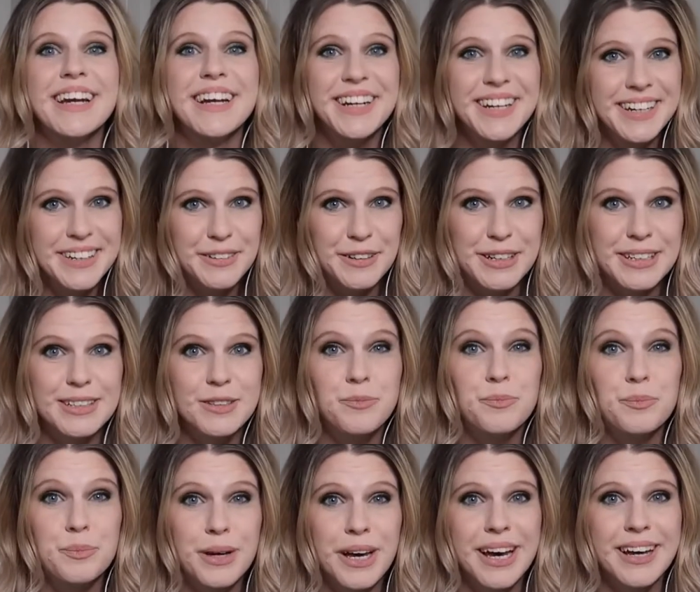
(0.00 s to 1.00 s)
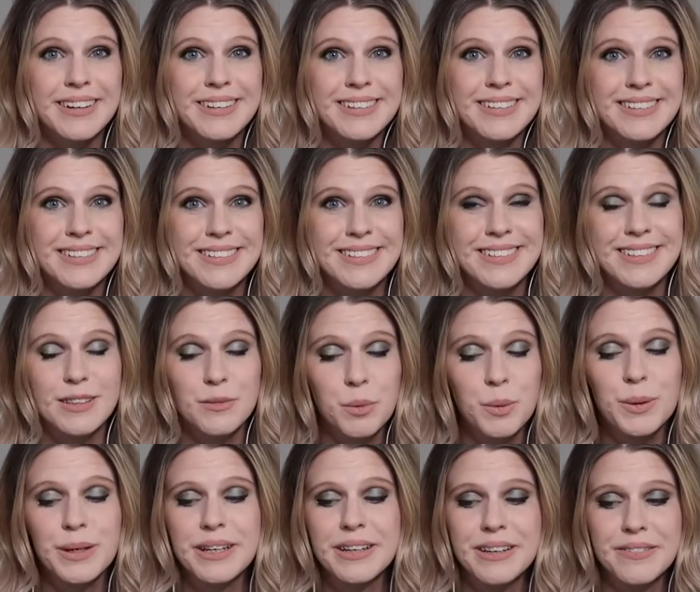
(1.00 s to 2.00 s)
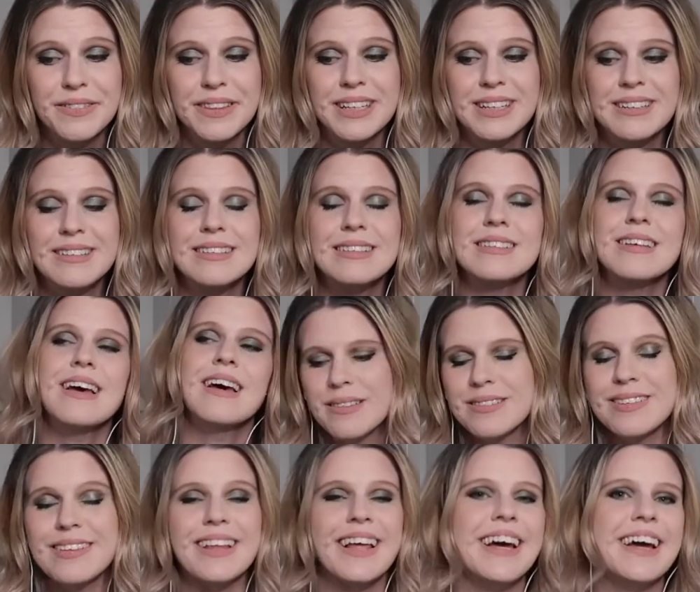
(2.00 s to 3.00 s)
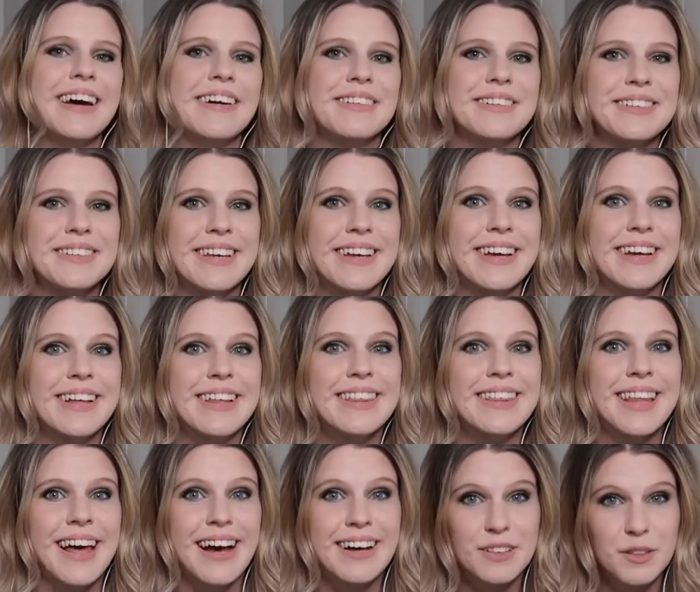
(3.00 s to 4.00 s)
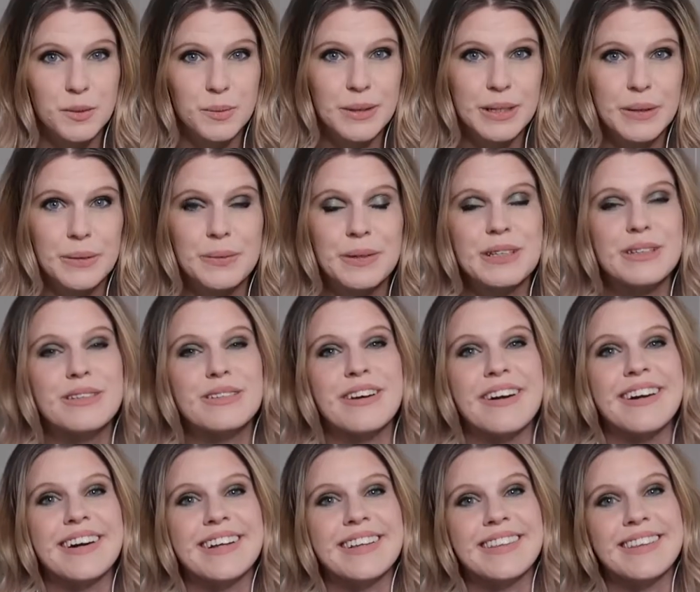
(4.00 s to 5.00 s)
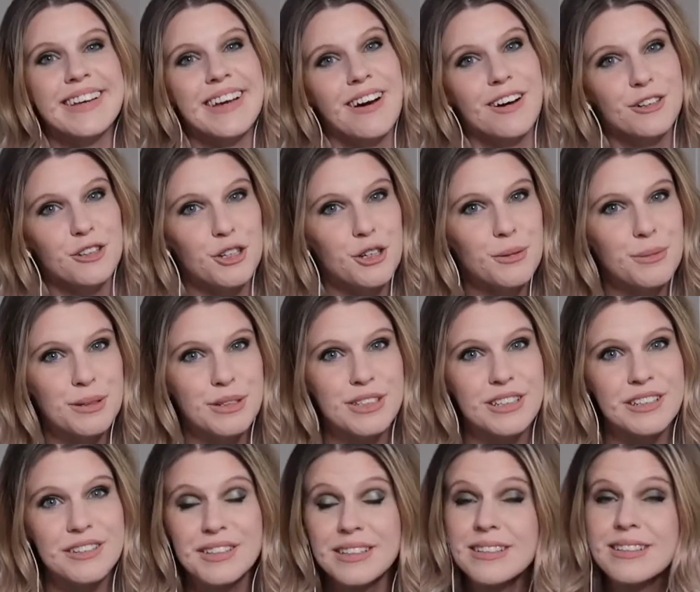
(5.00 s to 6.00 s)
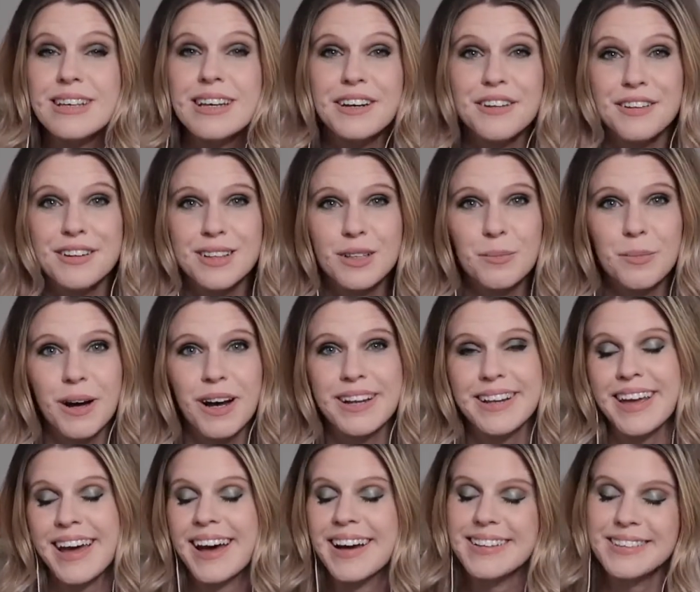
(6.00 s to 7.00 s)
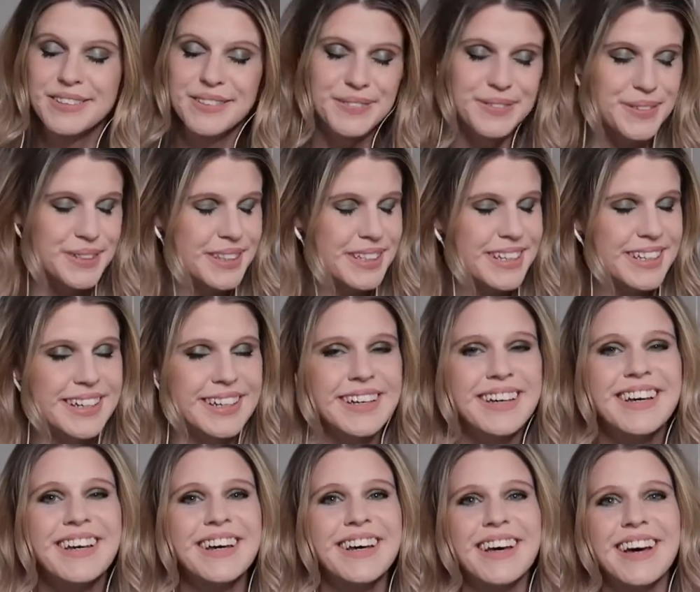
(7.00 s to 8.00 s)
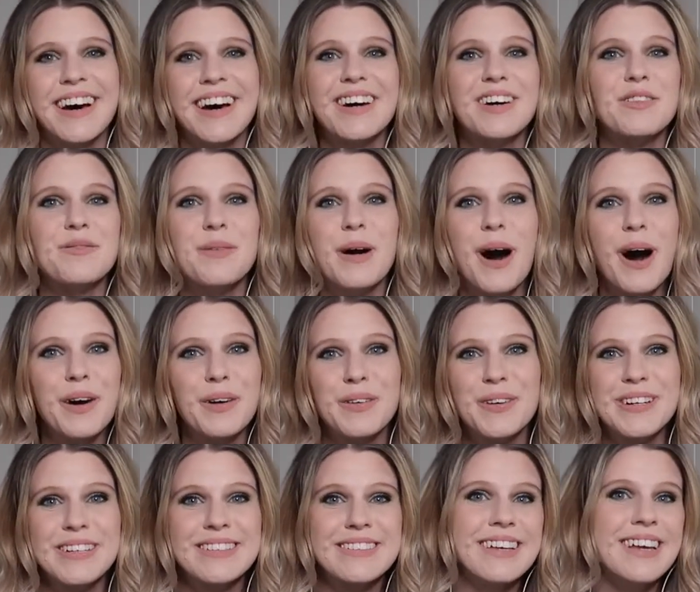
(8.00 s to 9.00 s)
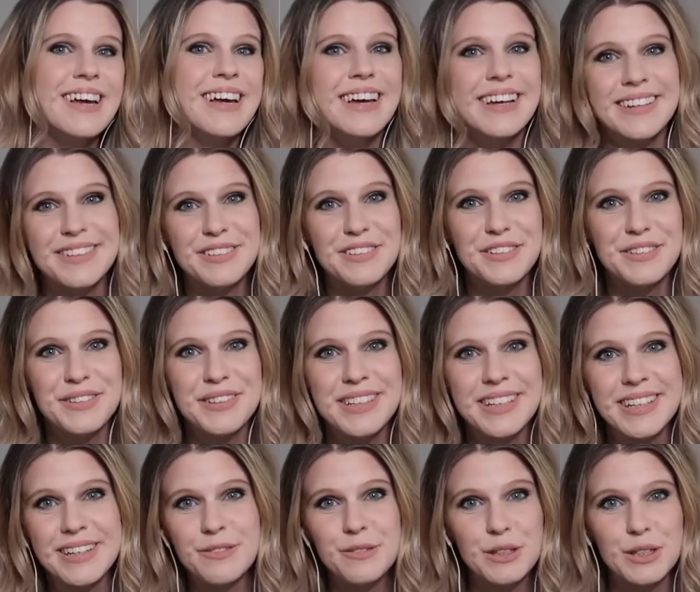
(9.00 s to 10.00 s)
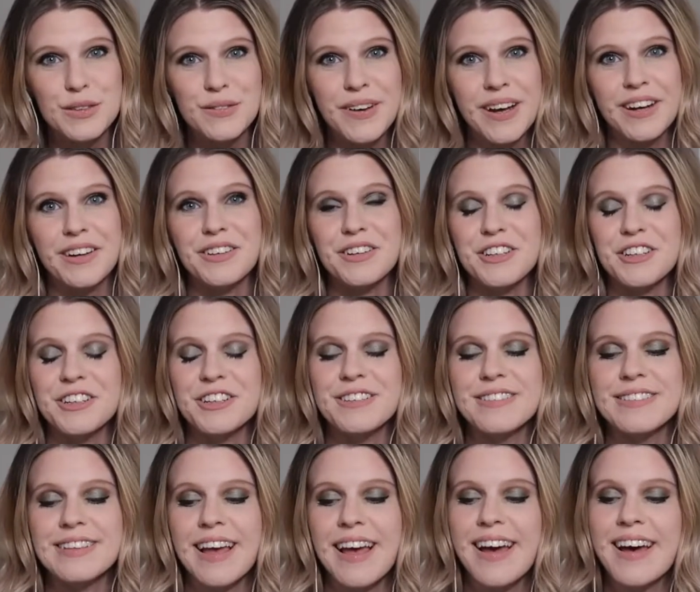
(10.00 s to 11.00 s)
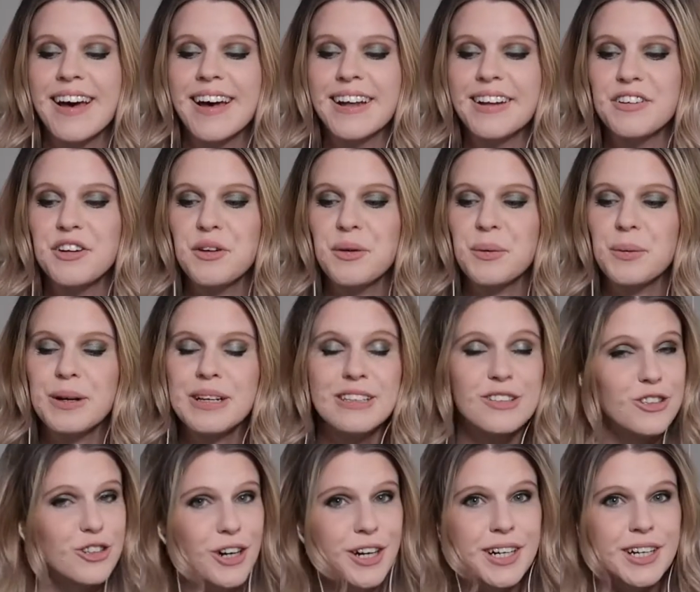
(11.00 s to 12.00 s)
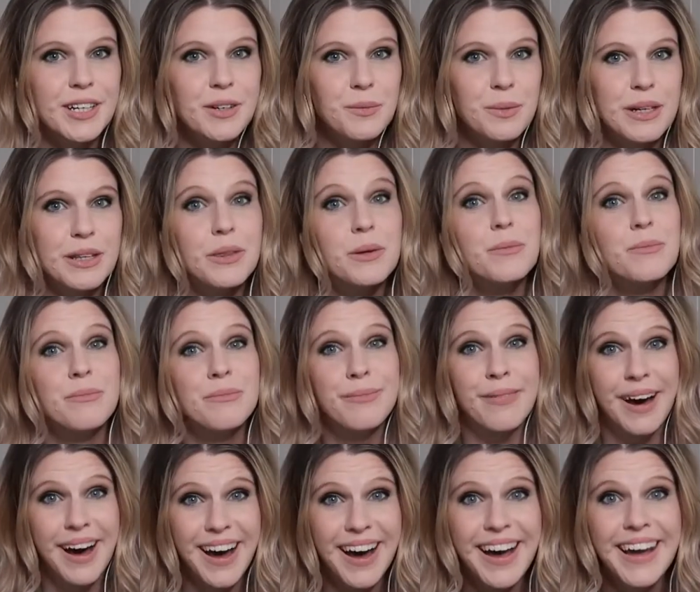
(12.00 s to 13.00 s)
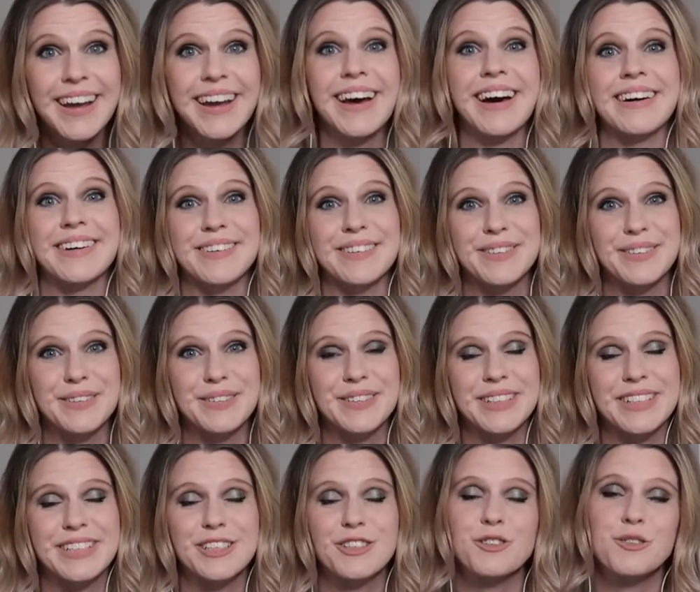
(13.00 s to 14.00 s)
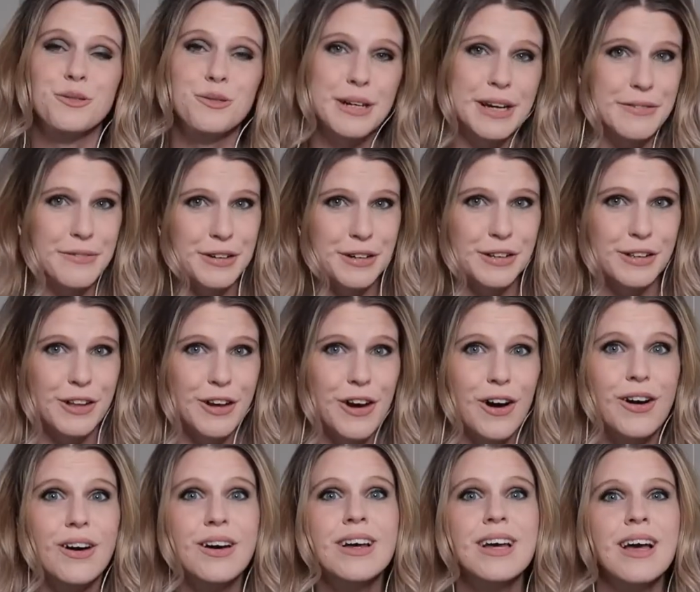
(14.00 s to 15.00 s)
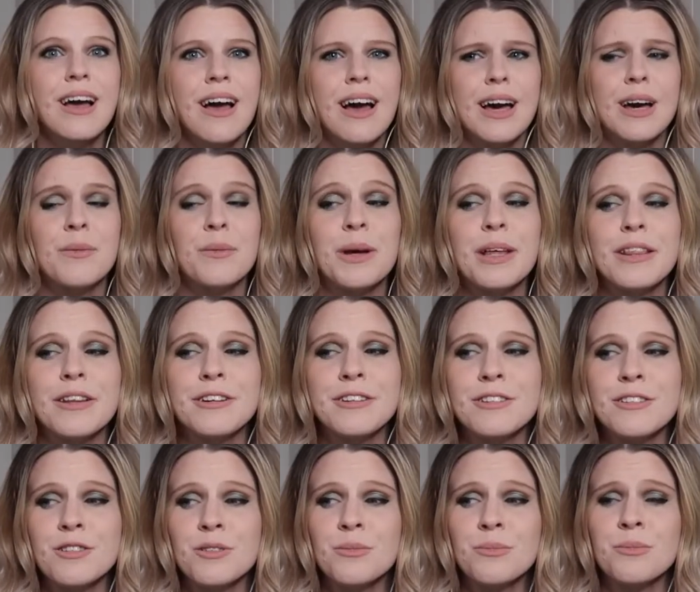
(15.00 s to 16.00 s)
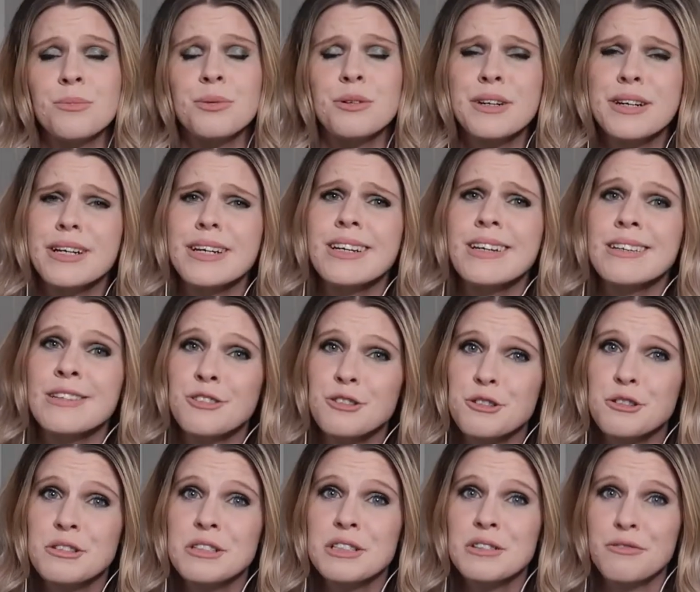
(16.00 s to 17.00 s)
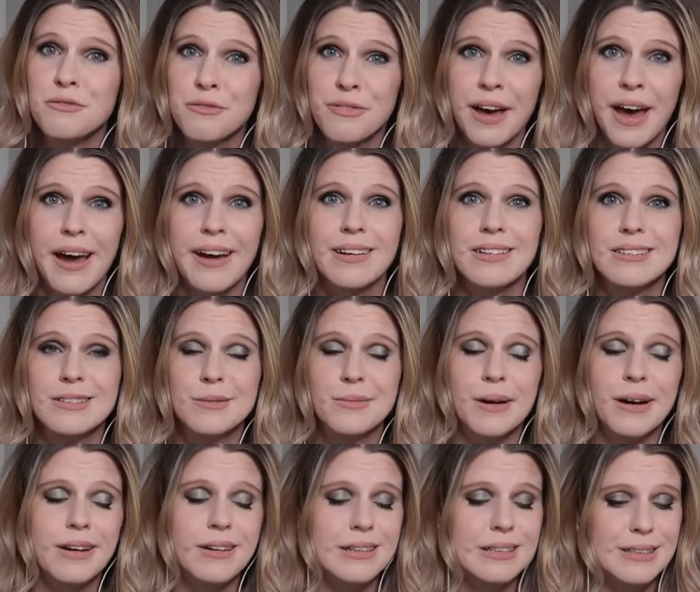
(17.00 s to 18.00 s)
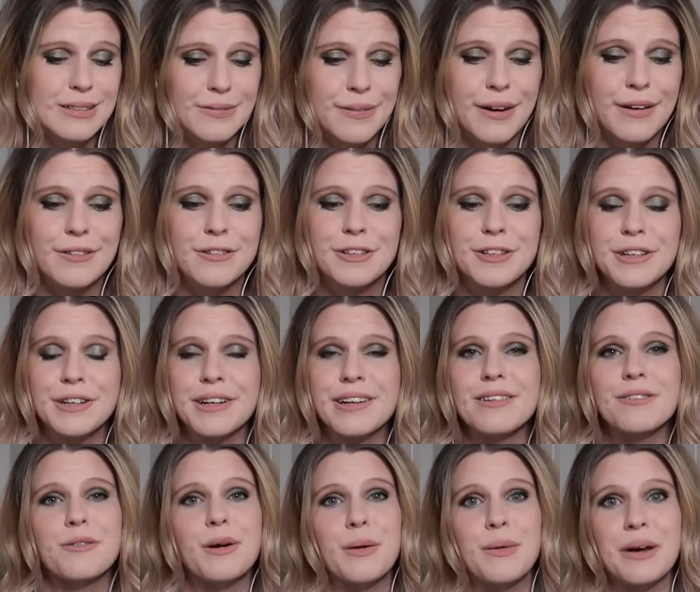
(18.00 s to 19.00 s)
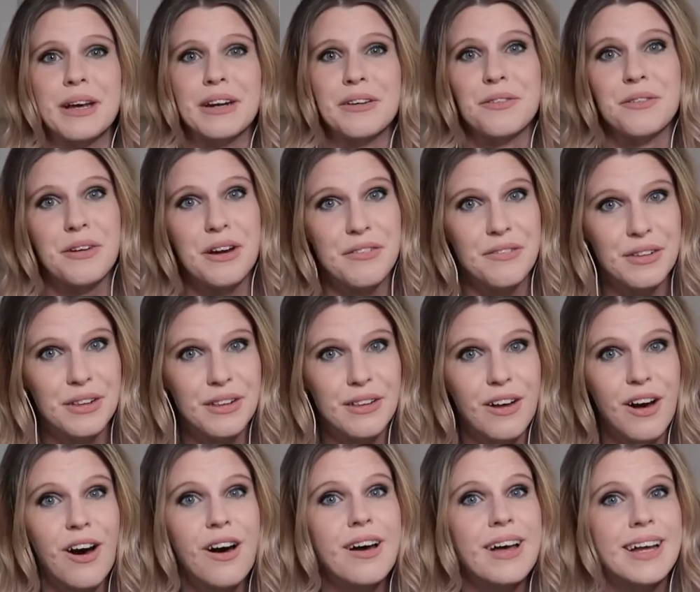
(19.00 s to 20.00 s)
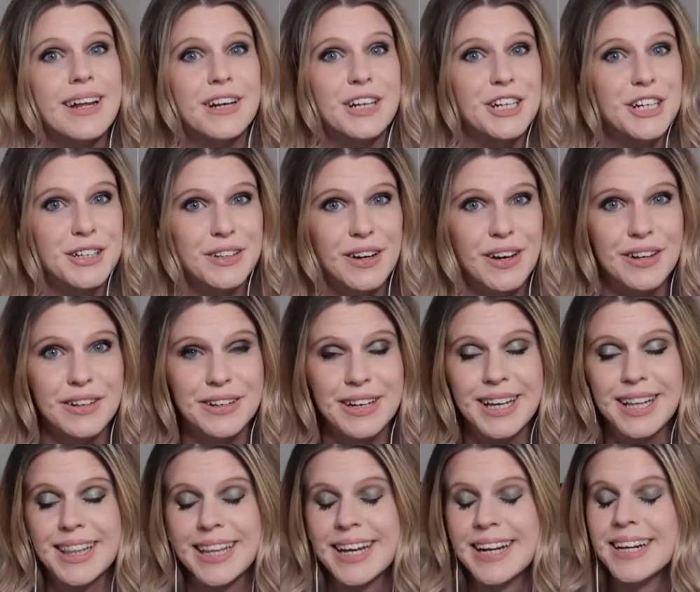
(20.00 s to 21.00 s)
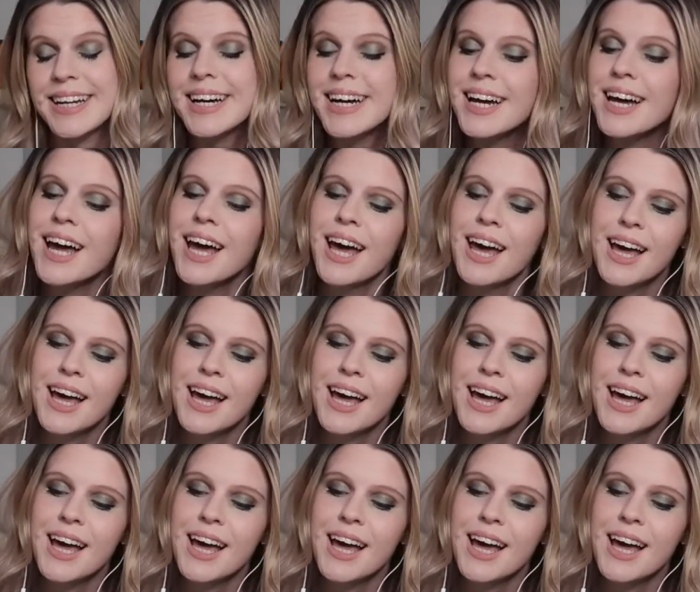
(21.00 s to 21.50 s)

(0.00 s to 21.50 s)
Anyways, back to the point of this. So like I was saying, last week we started the October series here on the podcast for the Hogwarts history of its founders, and we started with my house, which is Ravenclaw, and we learned some pretty interesting facts about its founder, Rowena Ravenclaw, and her daughter Helena.